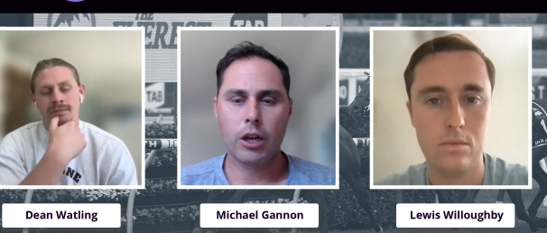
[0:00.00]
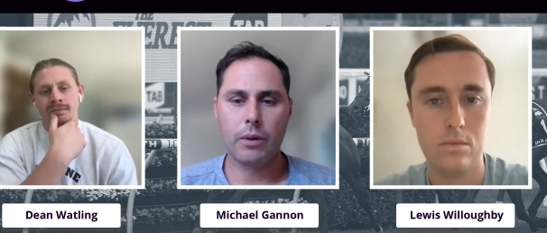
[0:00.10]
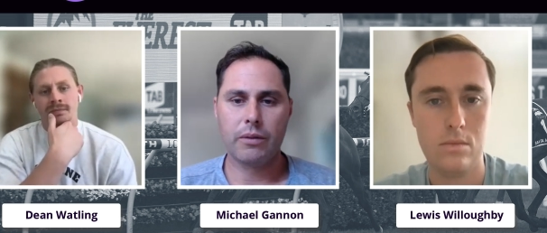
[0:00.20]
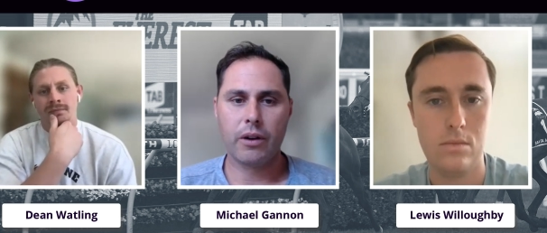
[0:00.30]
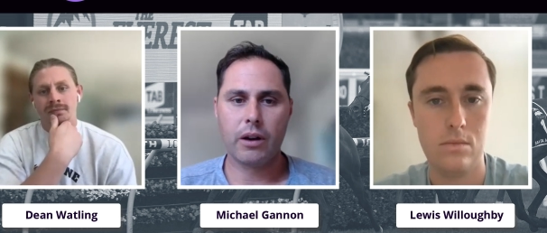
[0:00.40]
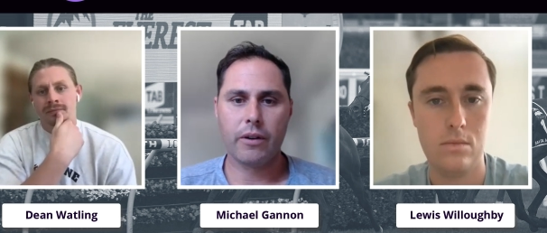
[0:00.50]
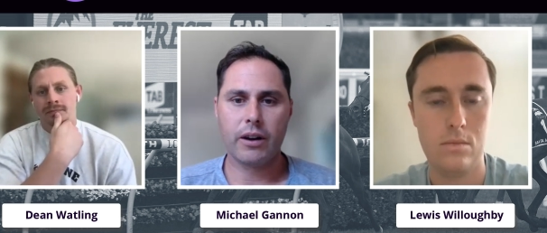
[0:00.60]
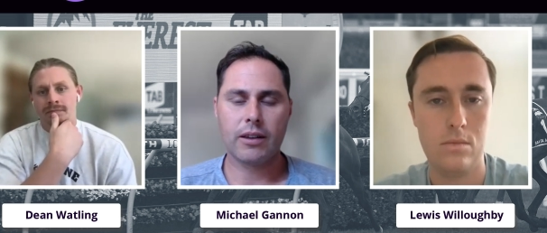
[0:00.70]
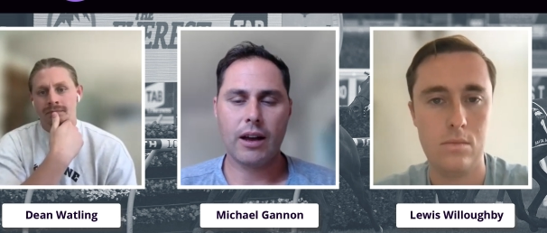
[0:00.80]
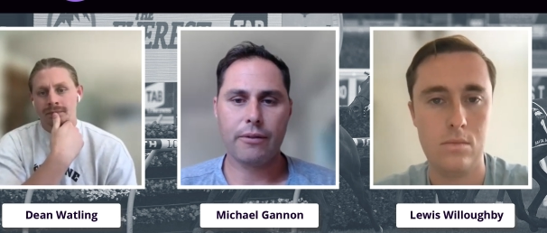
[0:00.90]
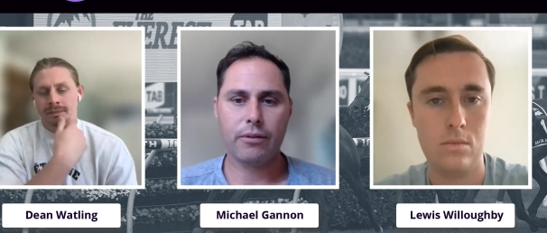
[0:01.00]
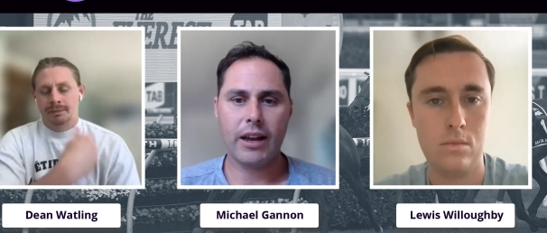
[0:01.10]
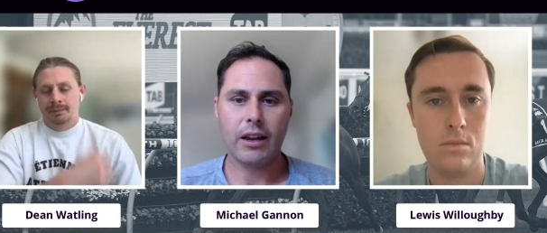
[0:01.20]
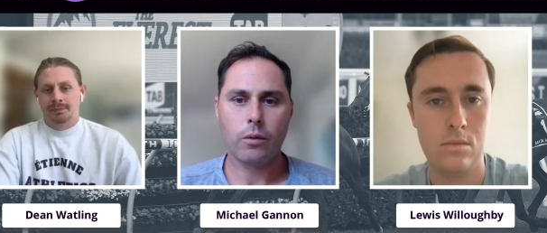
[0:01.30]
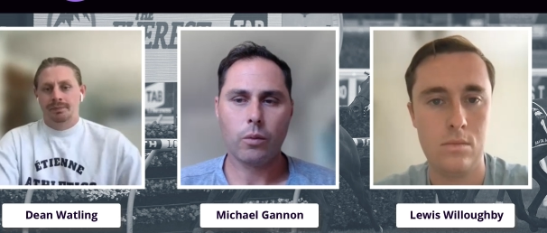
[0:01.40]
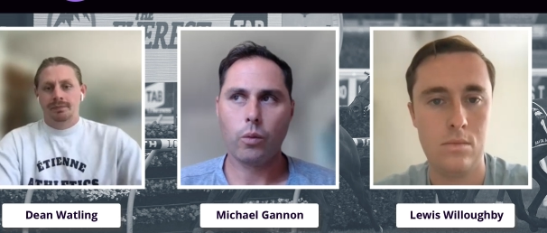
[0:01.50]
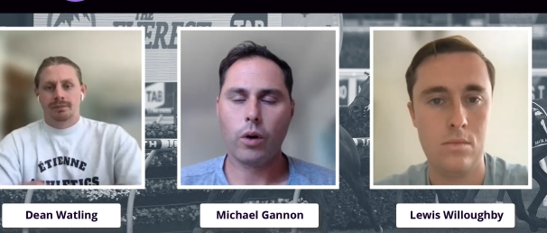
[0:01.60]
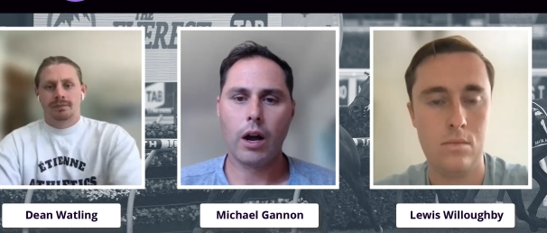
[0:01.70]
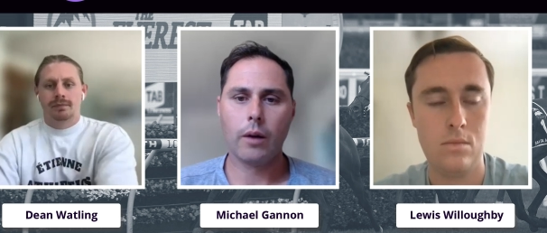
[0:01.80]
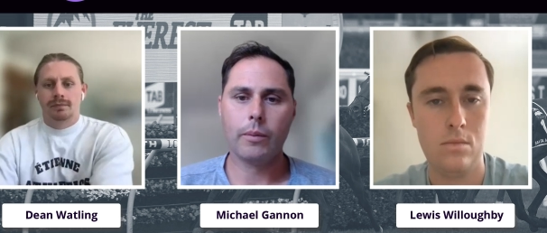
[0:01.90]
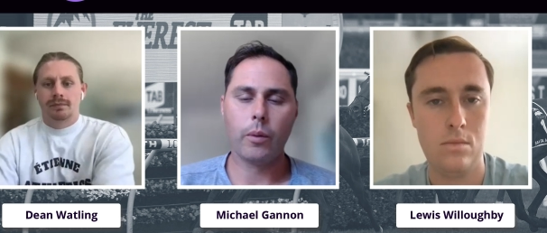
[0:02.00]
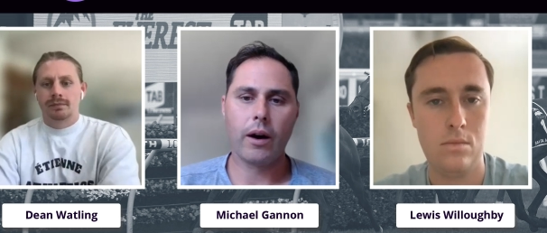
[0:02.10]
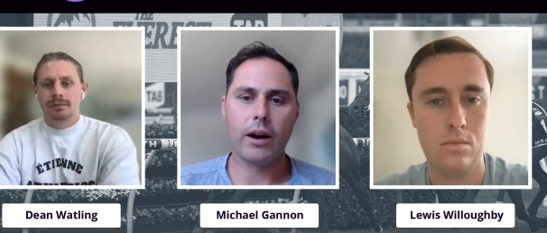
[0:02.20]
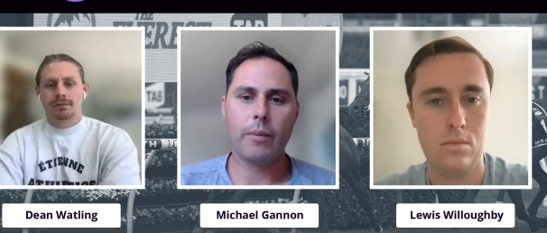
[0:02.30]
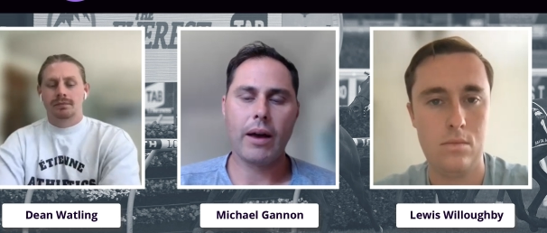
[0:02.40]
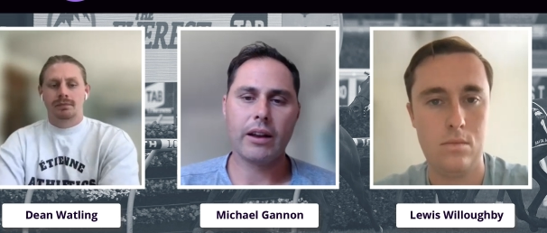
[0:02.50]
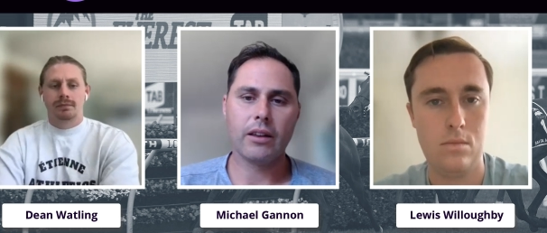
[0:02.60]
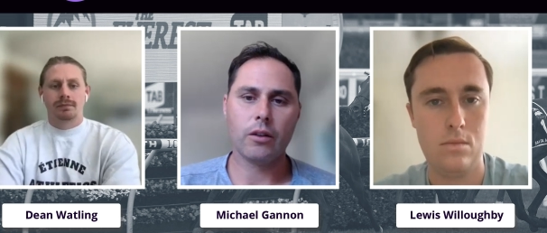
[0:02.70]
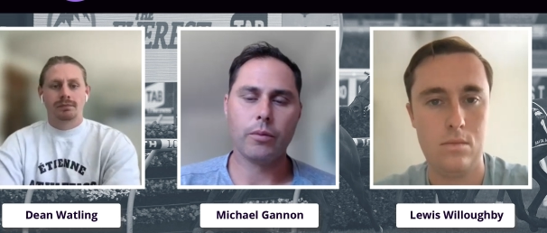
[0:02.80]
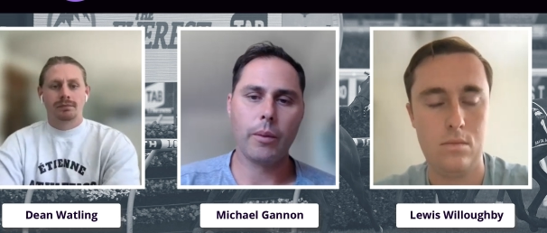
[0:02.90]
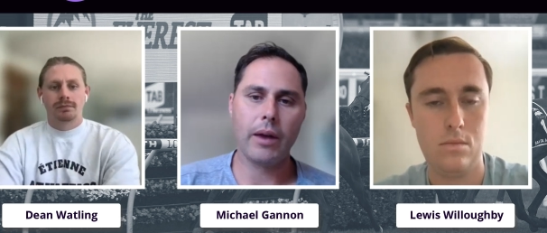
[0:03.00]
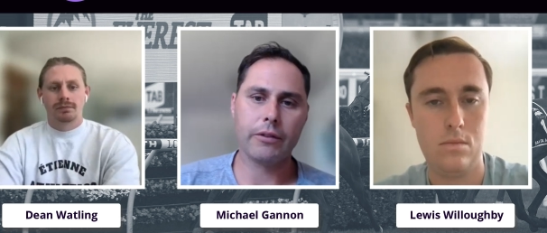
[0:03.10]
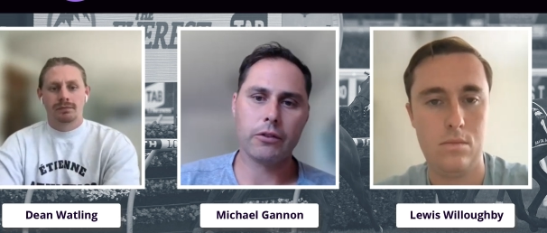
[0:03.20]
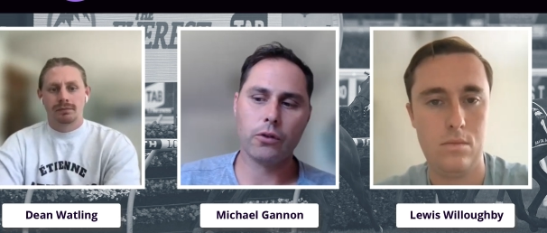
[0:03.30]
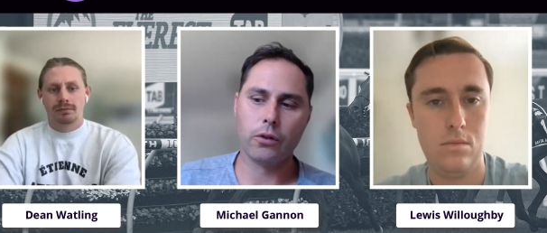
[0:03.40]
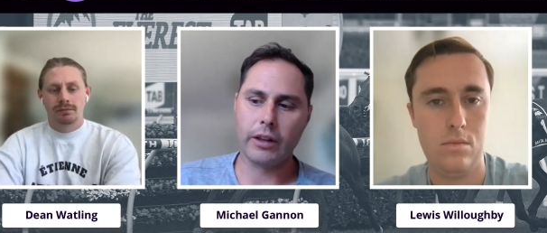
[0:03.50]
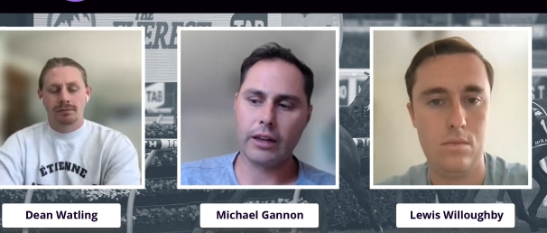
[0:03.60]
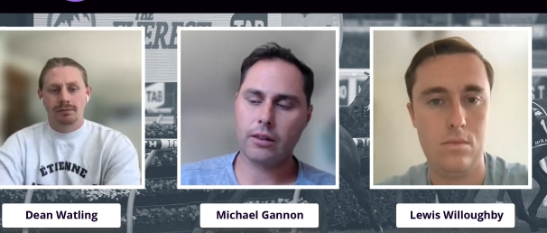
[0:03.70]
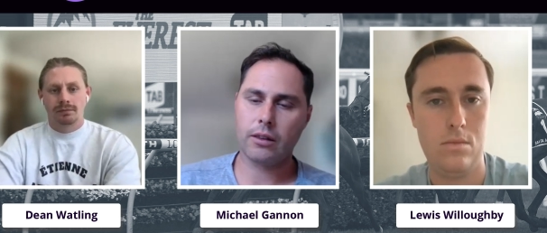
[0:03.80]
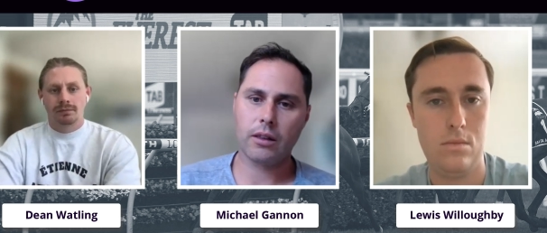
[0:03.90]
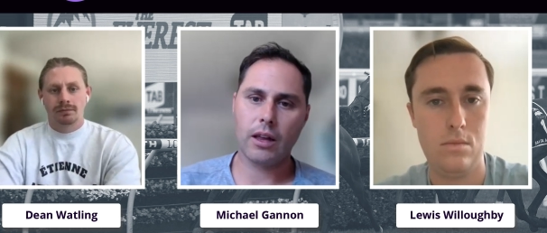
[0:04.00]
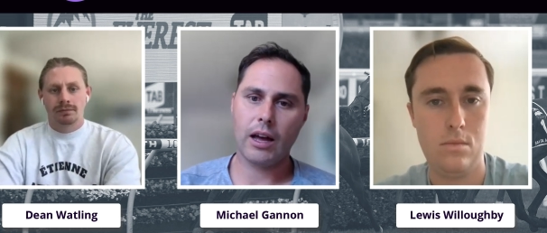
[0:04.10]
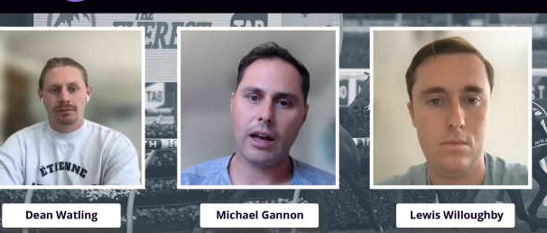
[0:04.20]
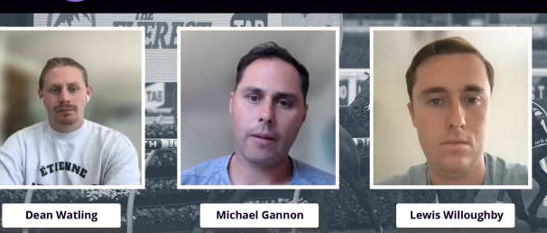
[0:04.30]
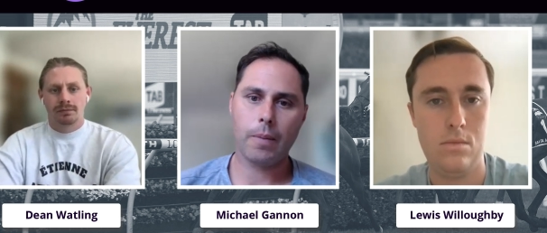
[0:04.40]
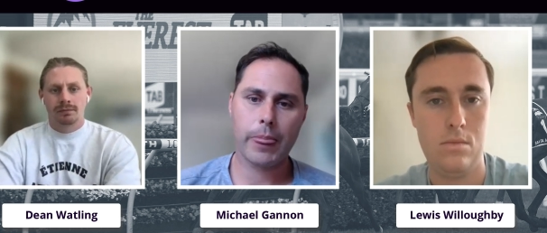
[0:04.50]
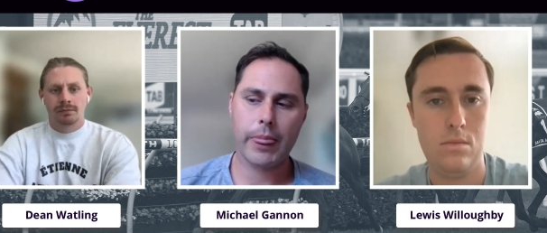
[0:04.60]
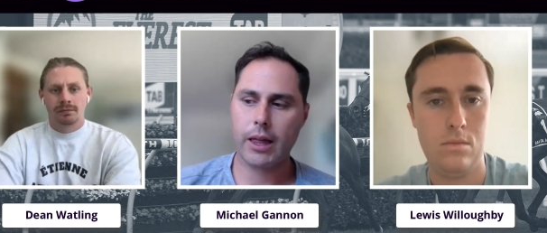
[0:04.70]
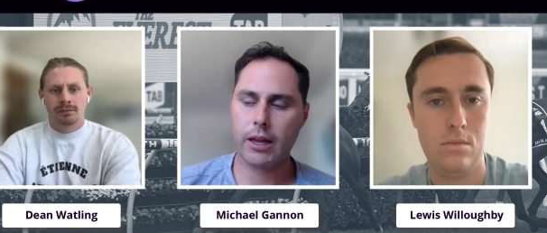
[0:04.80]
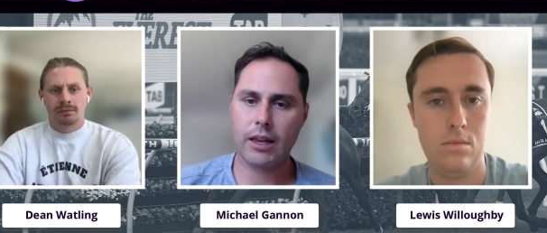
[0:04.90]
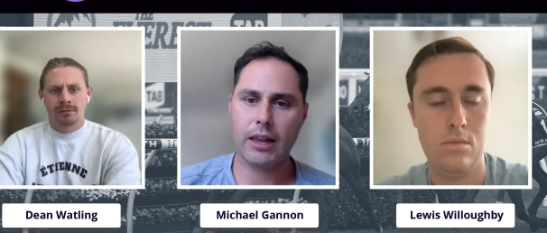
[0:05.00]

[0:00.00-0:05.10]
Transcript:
Speaker 1: he'll be very, very tough late. And what I'd be worried about is he probably have a two length um,